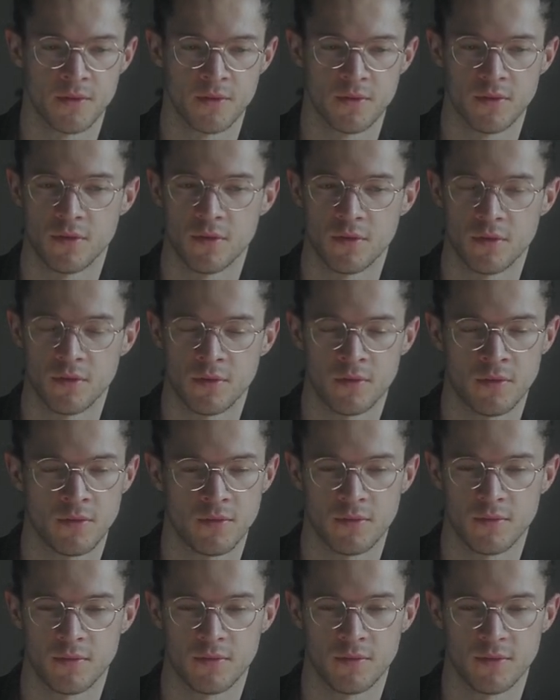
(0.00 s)
Or
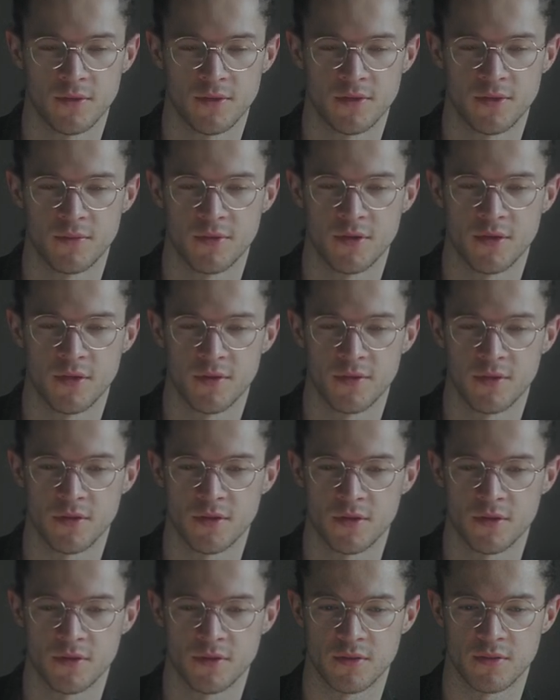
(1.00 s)
it's not really
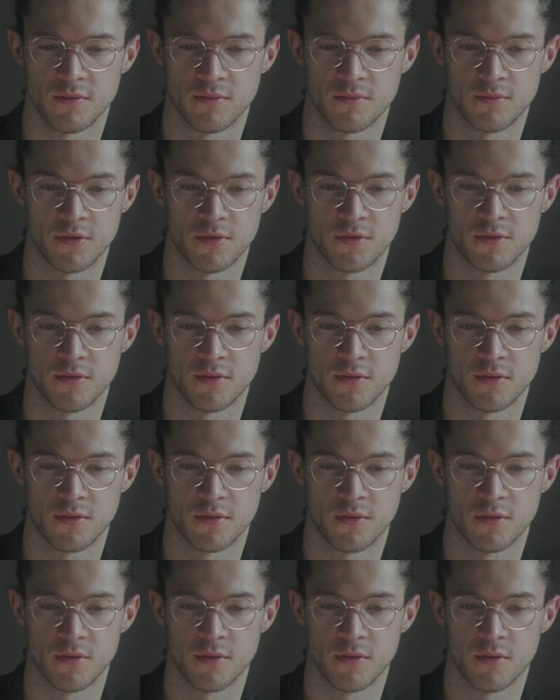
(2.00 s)
nothingness, but
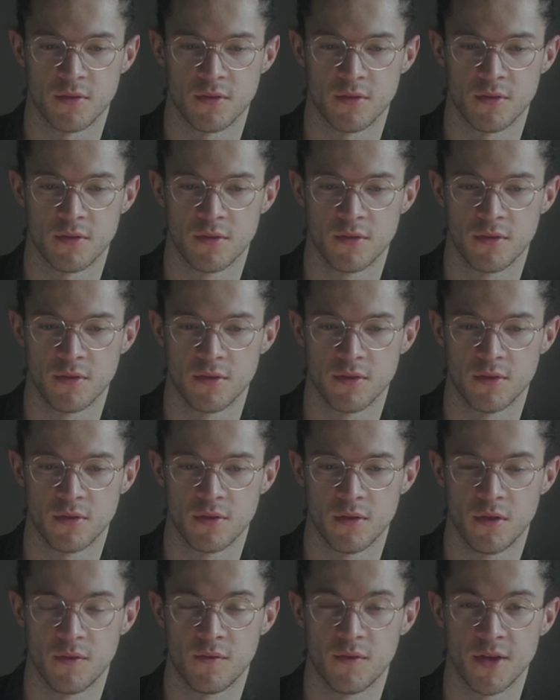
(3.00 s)

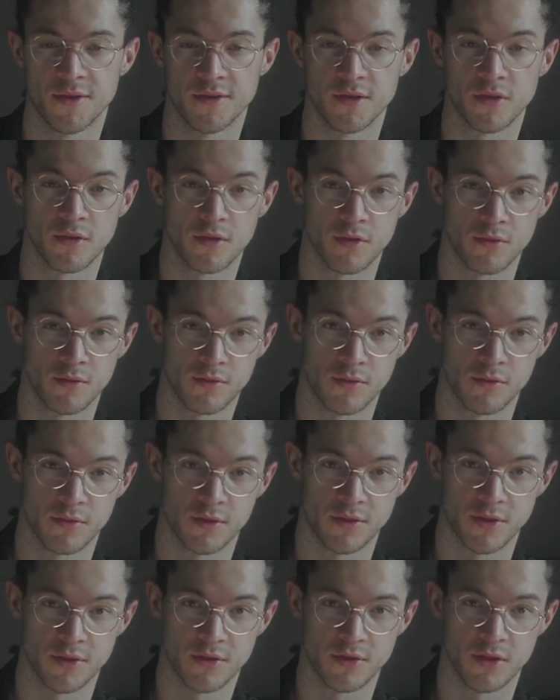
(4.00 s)
of letting go,
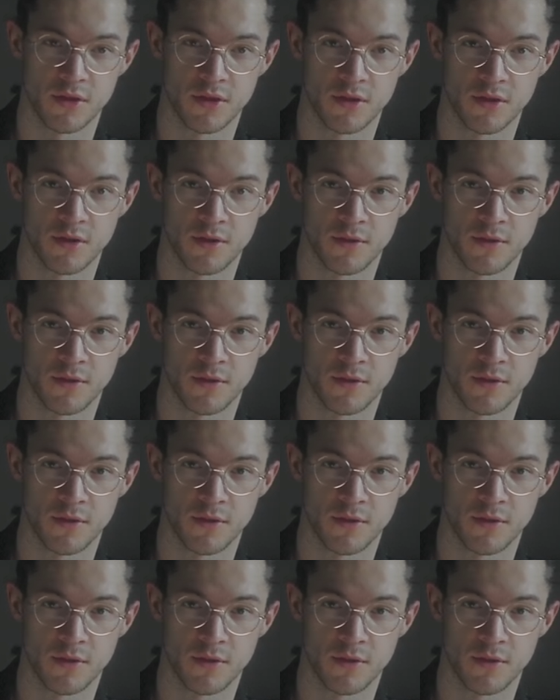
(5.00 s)
essentially.